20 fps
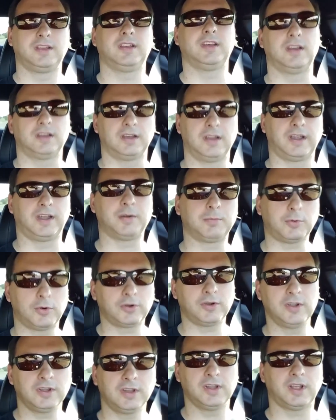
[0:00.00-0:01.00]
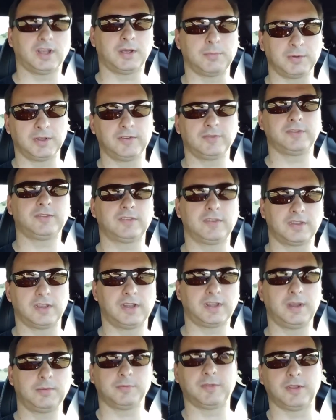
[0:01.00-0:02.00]
Airborne, I believe is the
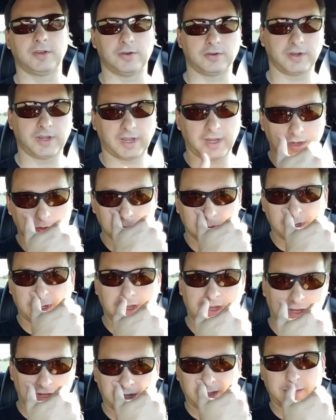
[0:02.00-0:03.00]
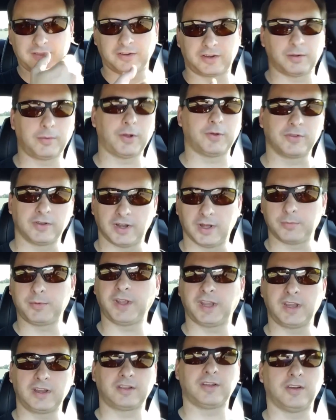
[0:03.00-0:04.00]
name of the whole game. They're coming out with an
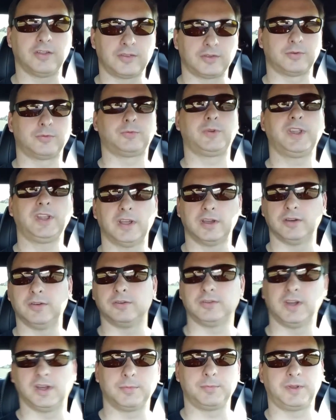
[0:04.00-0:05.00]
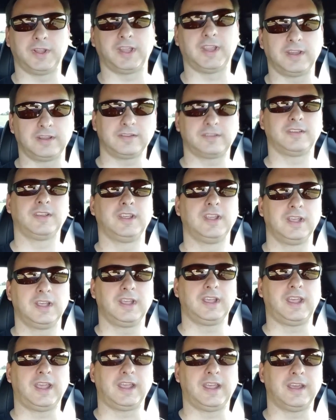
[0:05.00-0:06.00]
update called the Rio update,
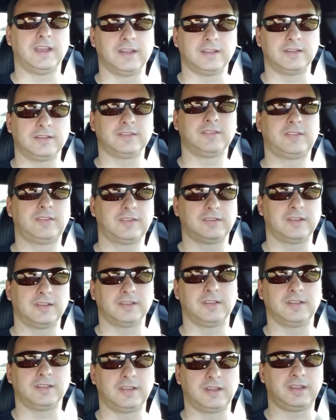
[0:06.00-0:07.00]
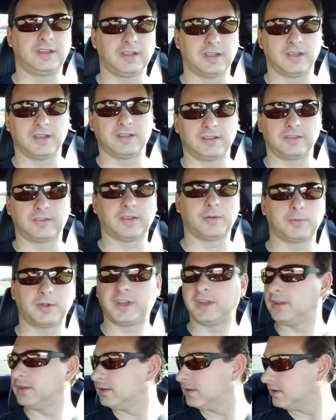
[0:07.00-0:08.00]
and this
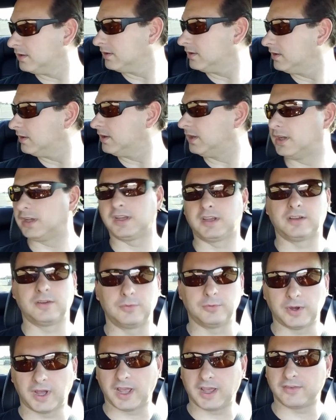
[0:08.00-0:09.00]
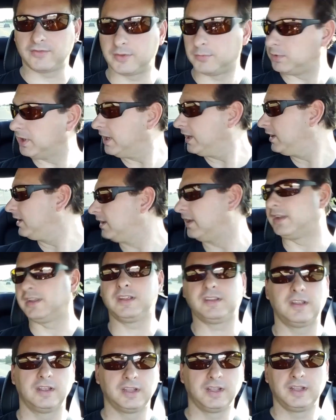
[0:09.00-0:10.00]
update will have the Blade in it,
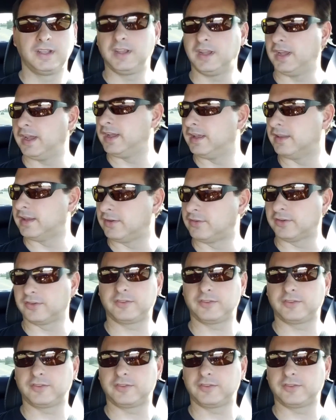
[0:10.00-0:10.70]
and they just